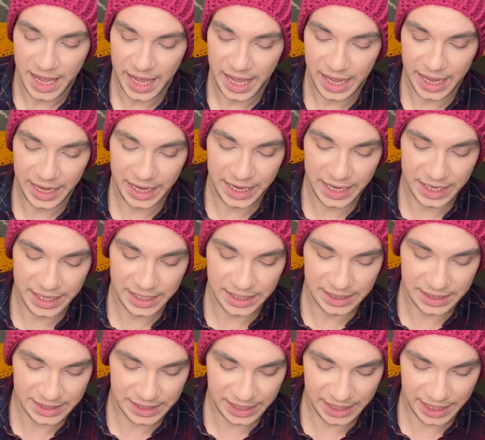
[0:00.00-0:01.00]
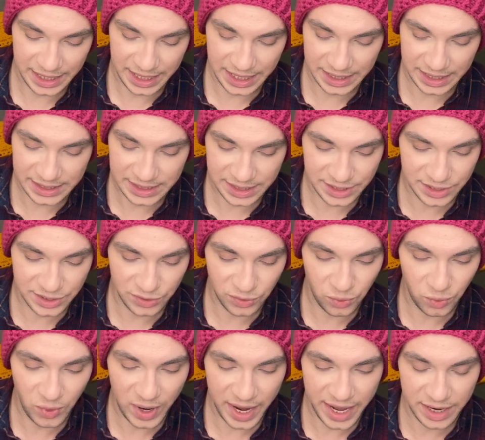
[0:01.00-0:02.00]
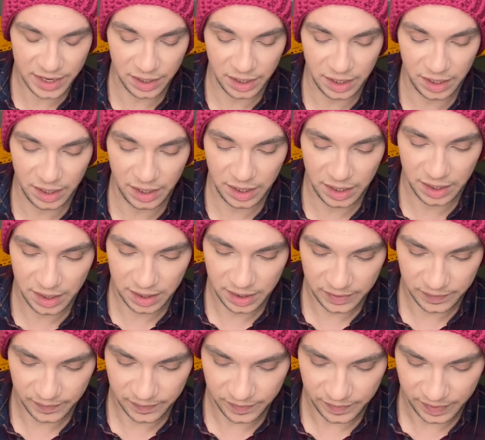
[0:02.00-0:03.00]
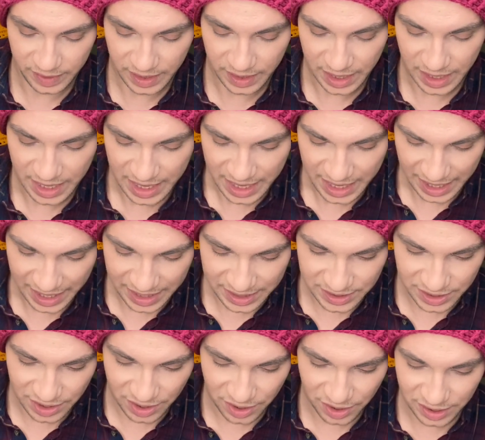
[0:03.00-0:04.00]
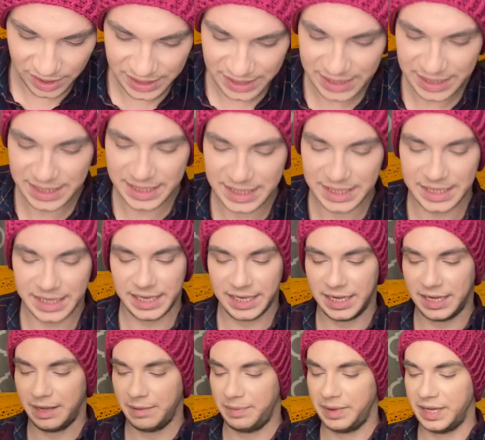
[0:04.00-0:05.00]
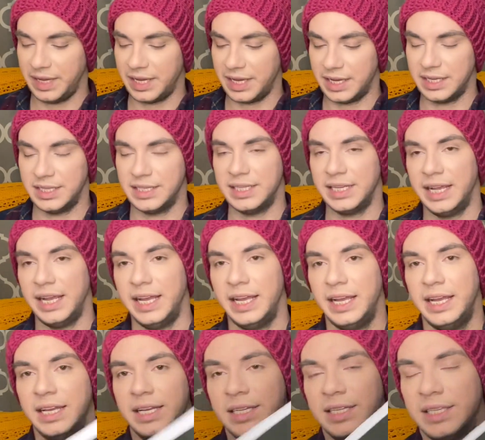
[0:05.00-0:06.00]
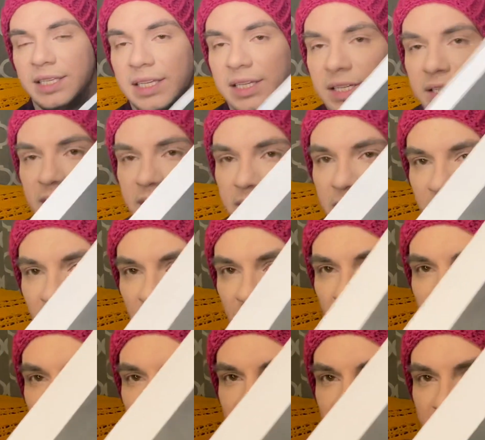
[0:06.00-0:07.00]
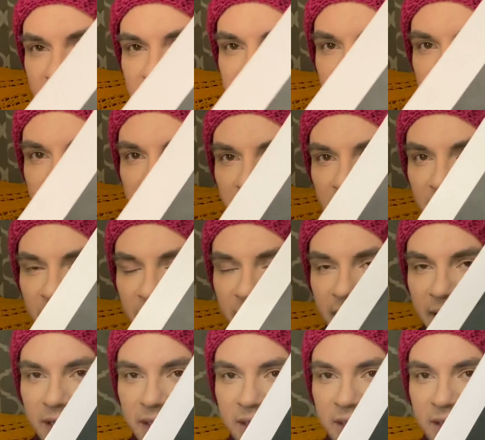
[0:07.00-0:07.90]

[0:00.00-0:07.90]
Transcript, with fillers: and it's a sweater. It's hard to see because it is dark. They used a very